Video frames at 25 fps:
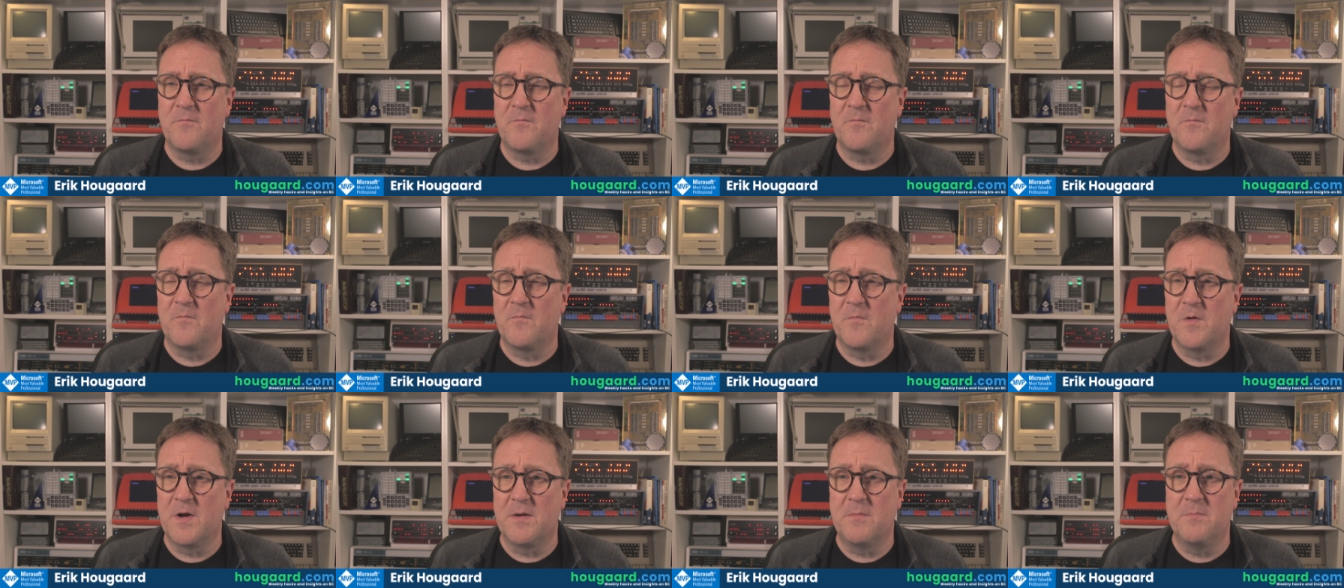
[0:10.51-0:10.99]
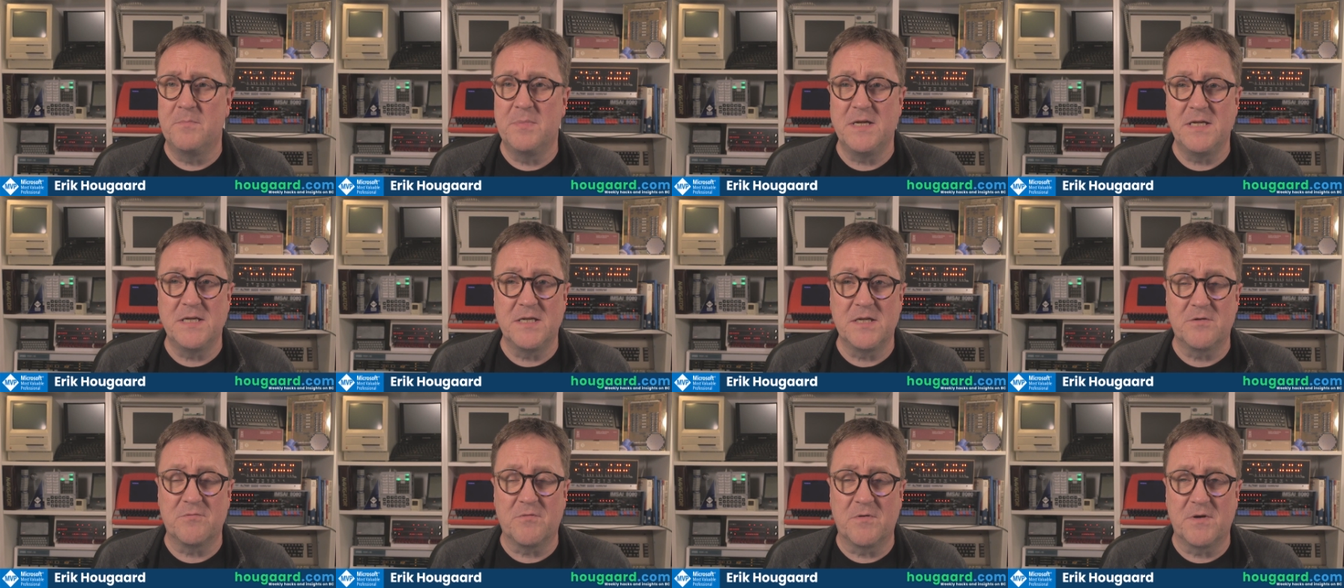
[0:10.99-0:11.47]
with B
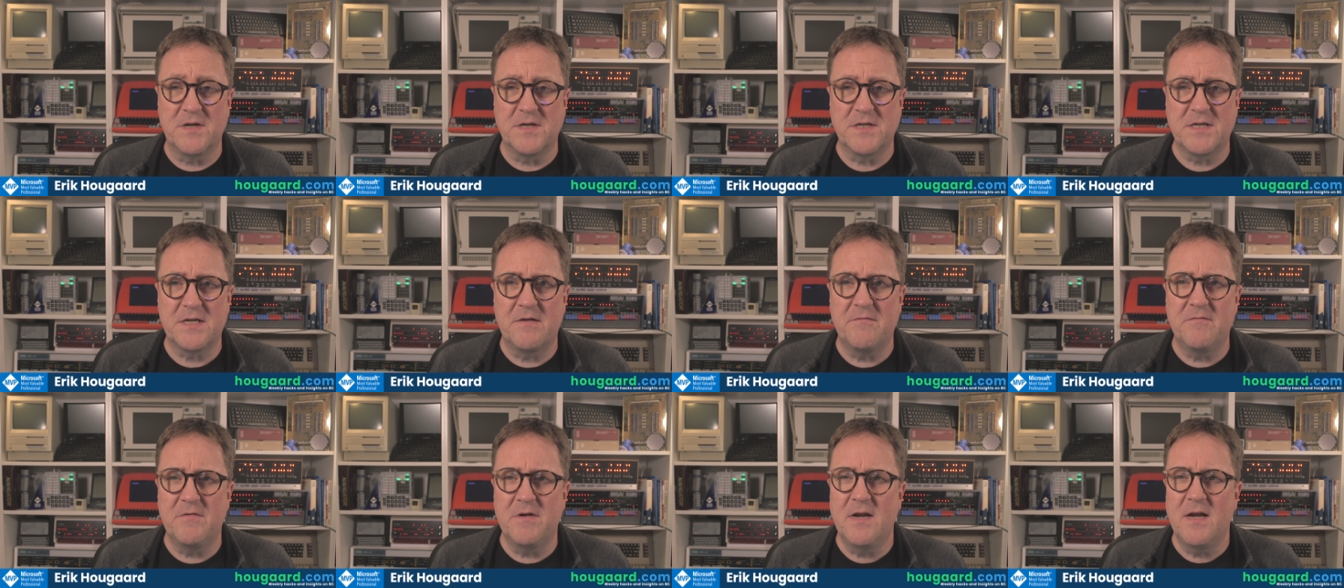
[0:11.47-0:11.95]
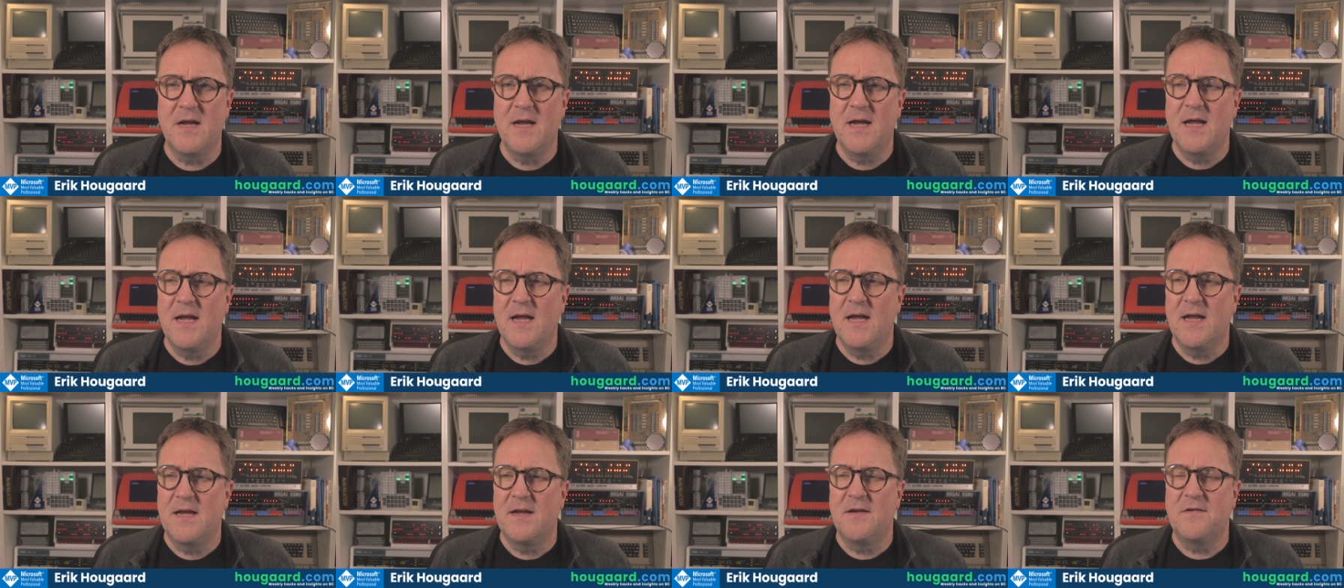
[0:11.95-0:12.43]
C twenty-seven
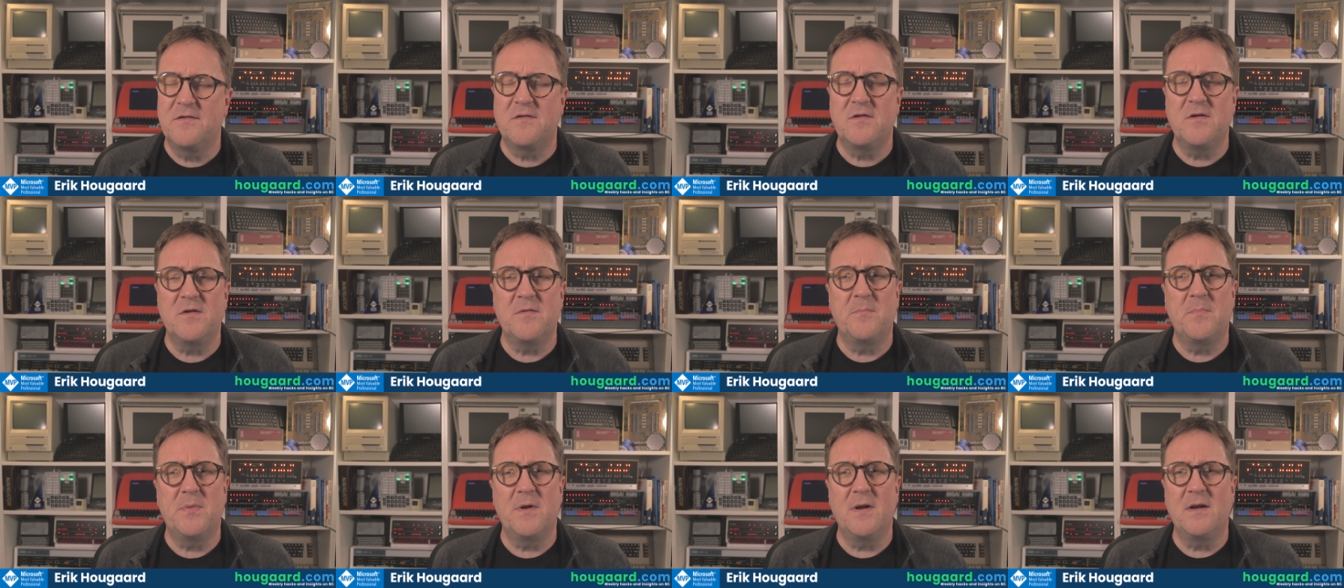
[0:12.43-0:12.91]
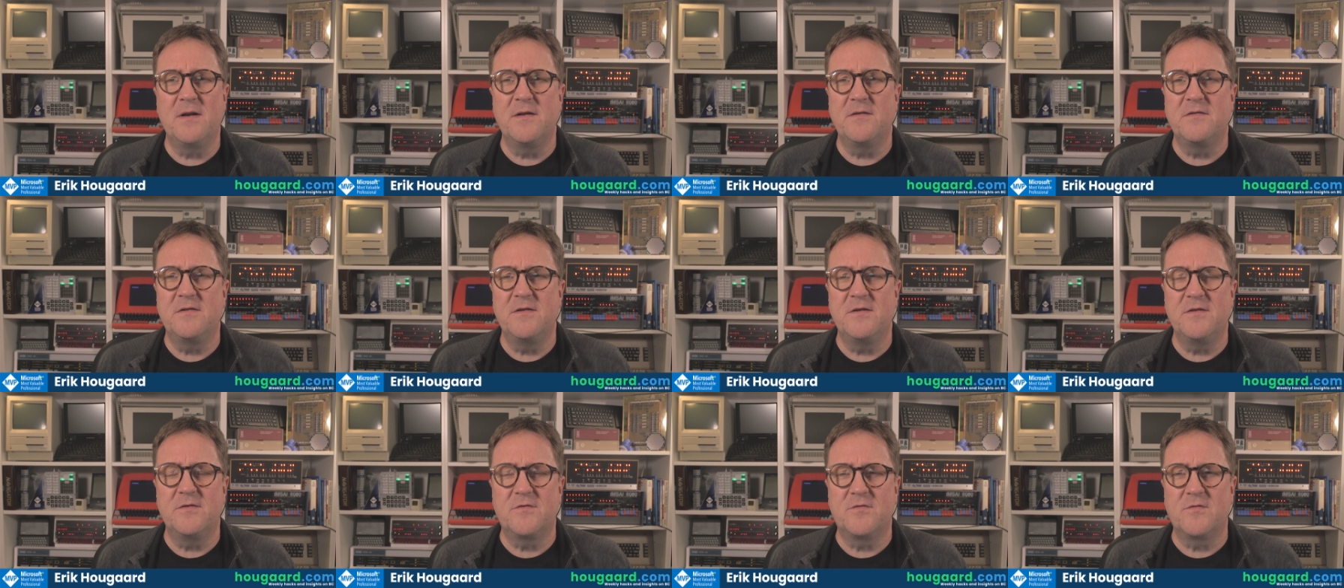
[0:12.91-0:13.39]
is the
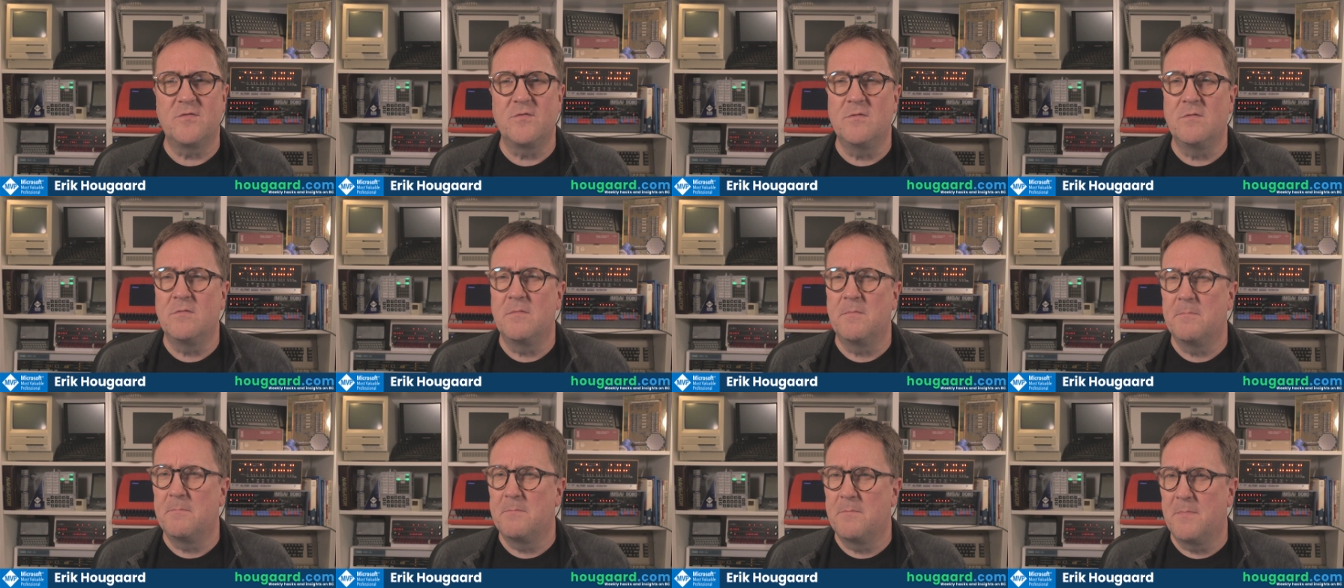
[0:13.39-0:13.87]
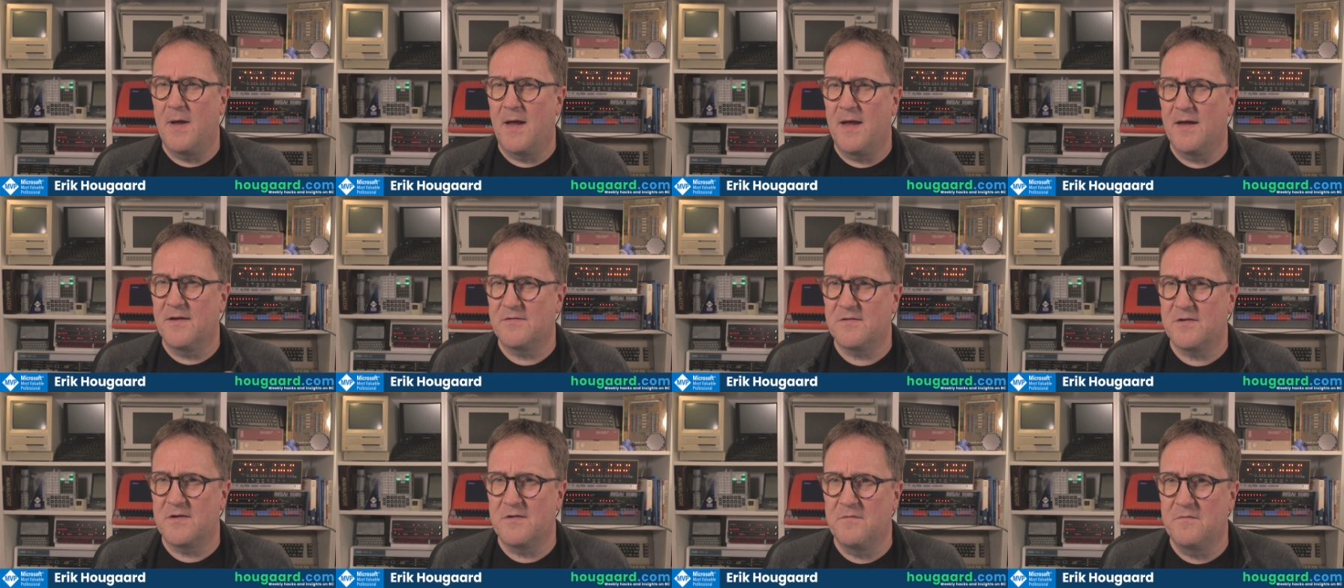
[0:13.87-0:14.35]
ability to
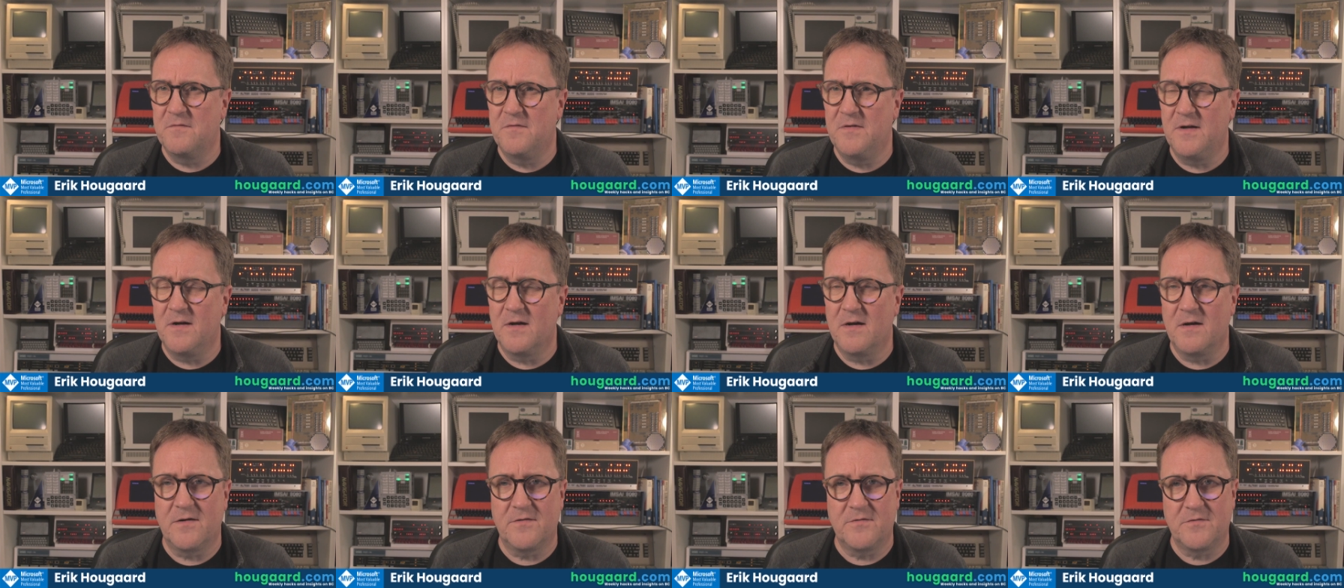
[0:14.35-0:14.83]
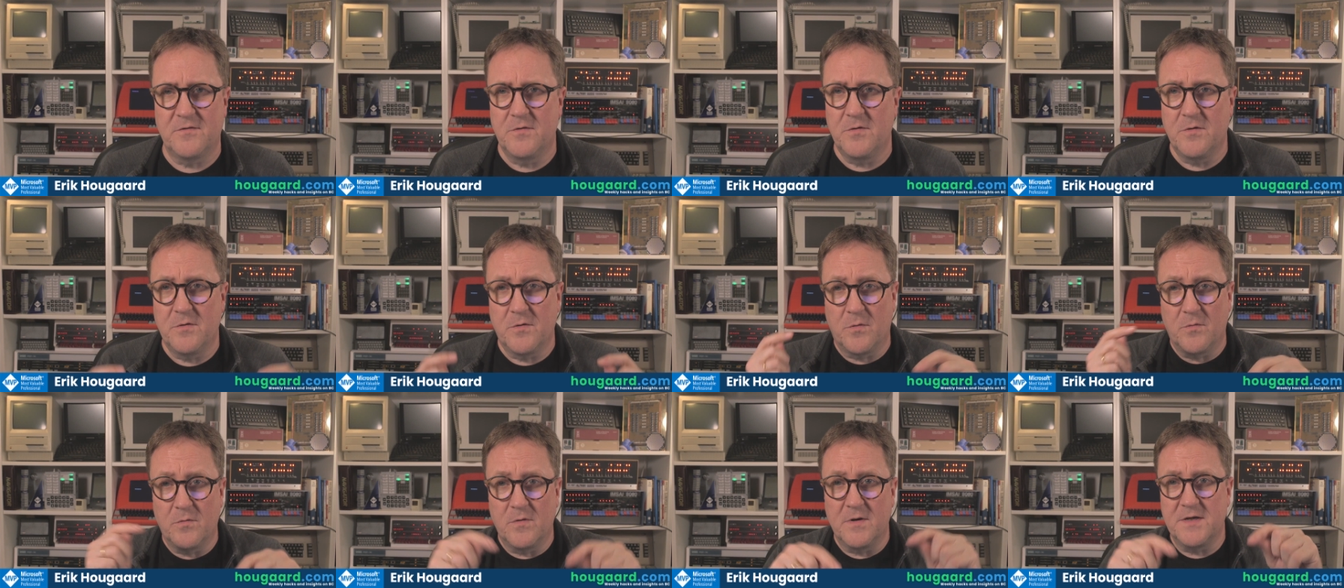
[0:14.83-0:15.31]
mask a field so you
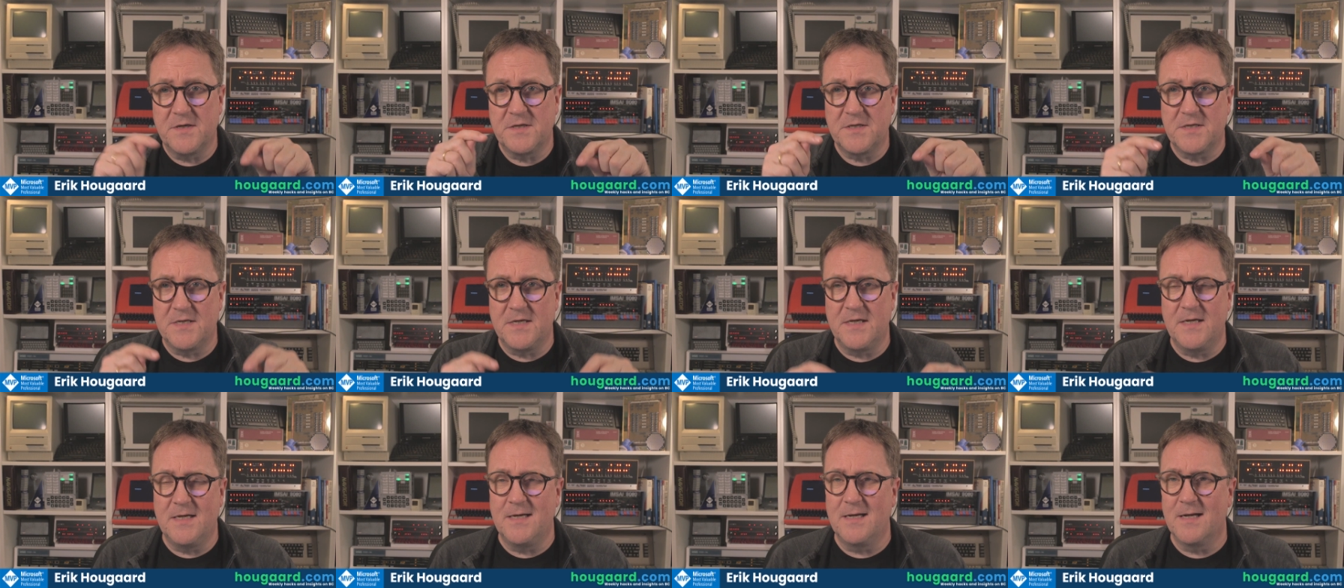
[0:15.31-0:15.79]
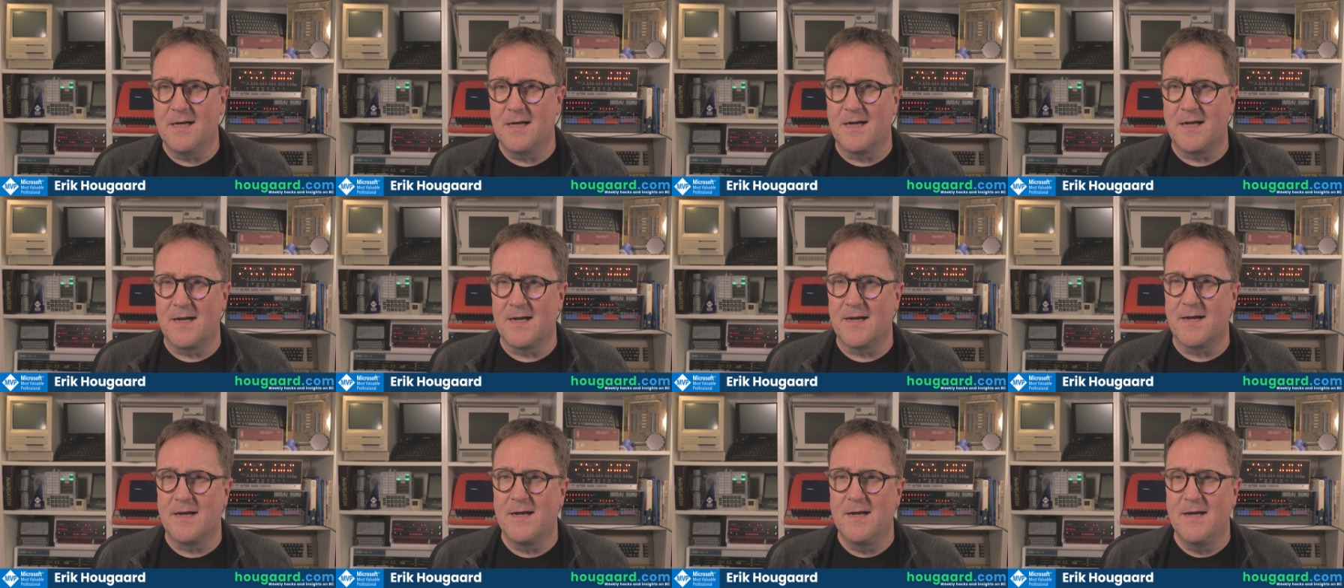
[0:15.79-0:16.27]
only see
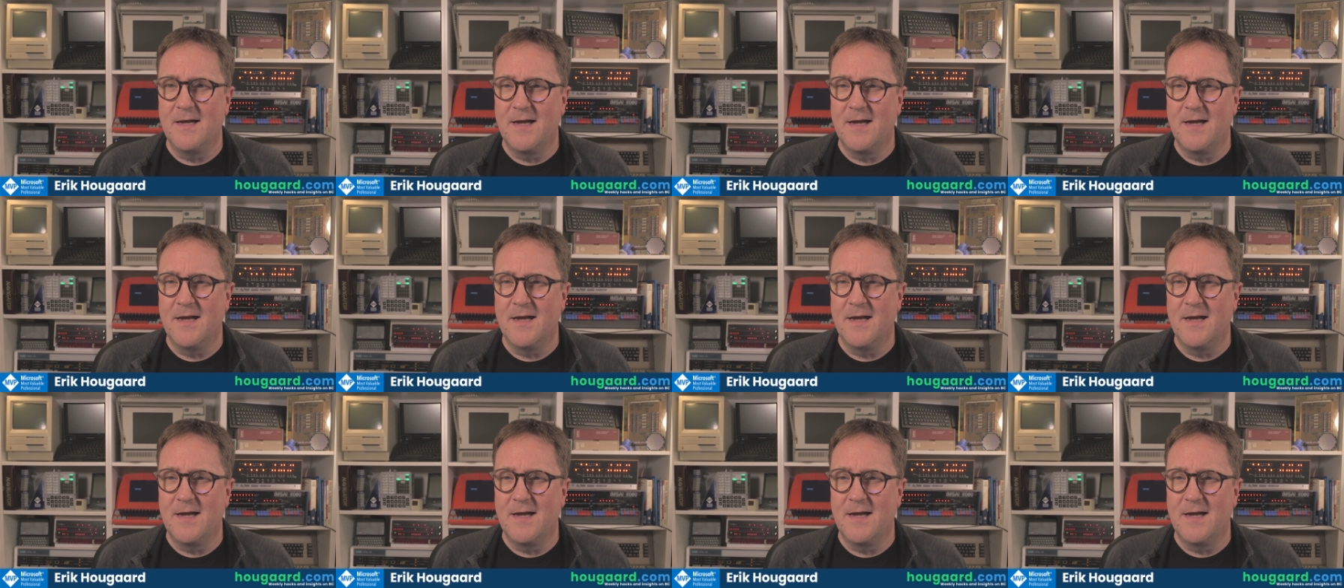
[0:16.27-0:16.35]
like